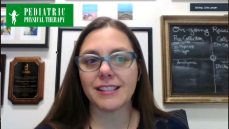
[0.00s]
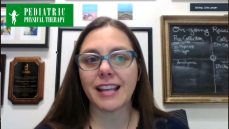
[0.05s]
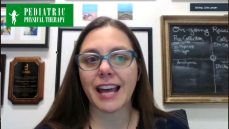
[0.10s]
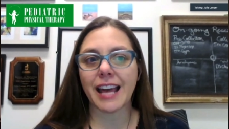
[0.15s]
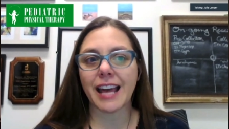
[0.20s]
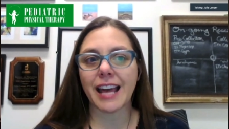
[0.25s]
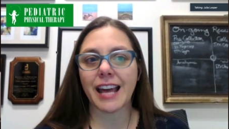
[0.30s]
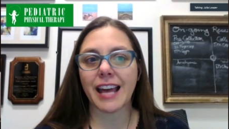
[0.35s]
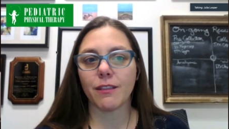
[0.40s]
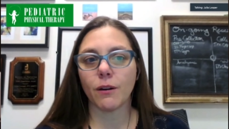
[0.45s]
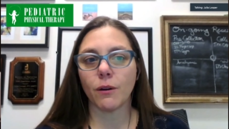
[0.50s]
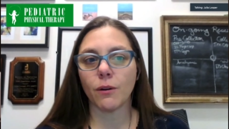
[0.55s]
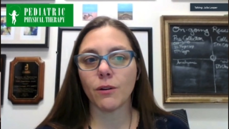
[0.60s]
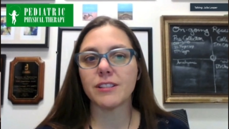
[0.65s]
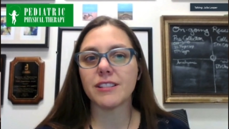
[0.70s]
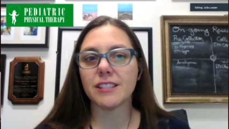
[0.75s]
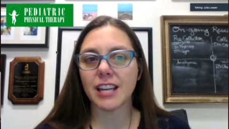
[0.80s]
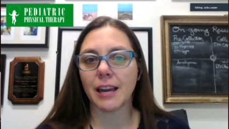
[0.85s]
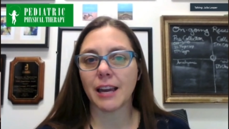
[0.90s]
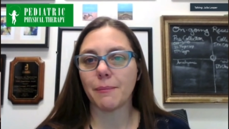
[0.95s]
that those
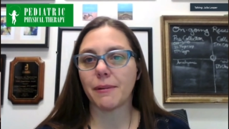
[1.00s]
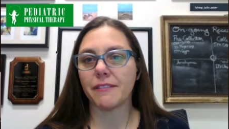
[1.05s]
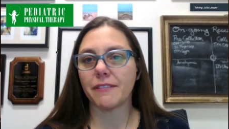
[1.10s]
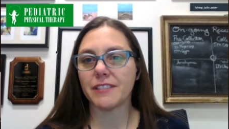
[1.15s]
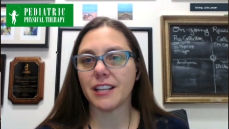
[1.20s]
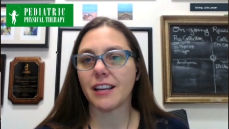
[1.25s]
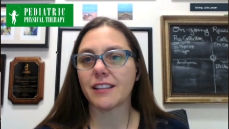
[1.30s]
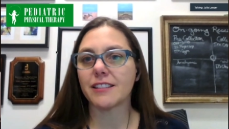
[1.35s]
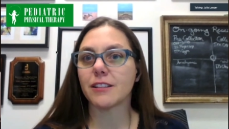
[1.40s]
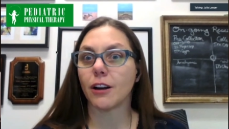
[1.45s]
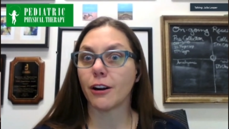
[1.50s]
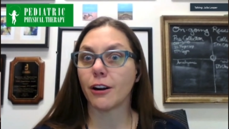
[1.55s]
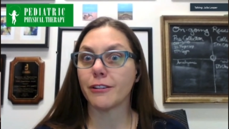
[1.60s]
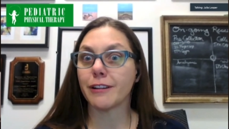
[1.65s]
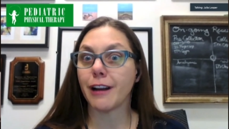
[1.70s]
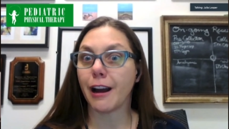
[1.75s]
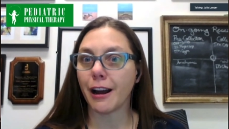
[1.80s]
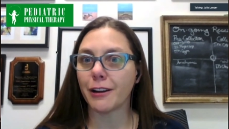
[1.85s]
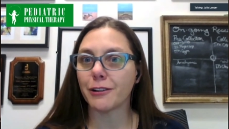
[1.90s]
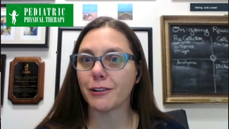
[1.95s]
type of tests are
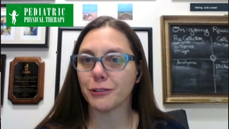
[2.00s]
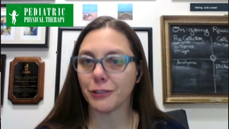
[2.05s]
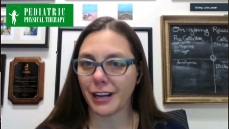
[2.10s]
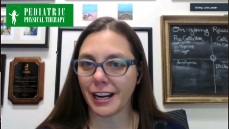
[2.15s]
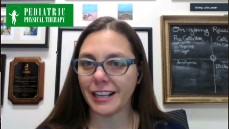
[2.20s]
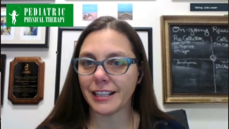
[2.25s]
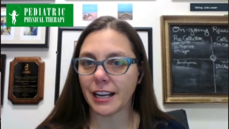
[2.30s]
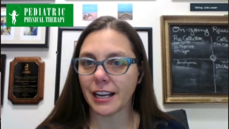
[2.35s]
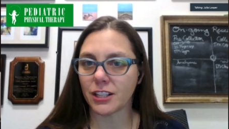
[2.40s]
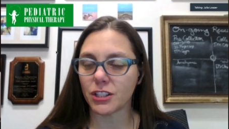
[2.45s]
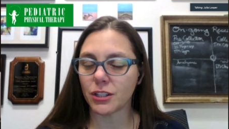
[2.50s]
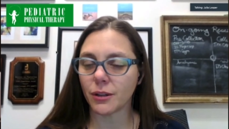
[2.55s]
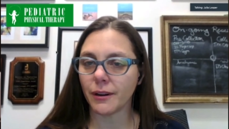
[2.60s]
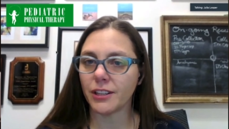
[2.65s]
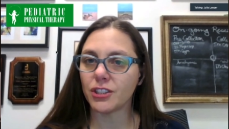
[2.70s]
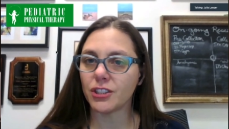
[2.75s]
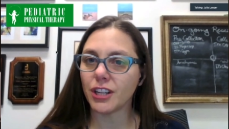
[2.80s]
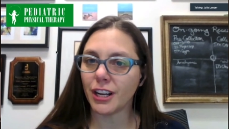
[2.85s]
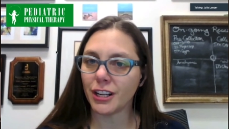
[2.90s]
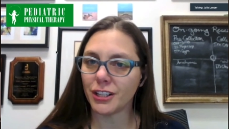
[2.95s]
not great at showing
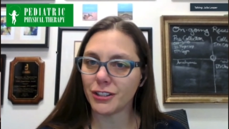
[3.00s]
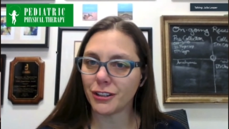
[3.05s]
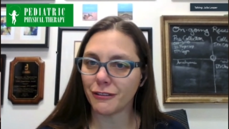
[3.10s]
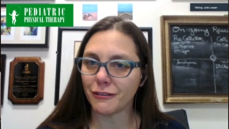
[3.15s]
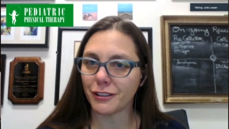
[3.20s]
change over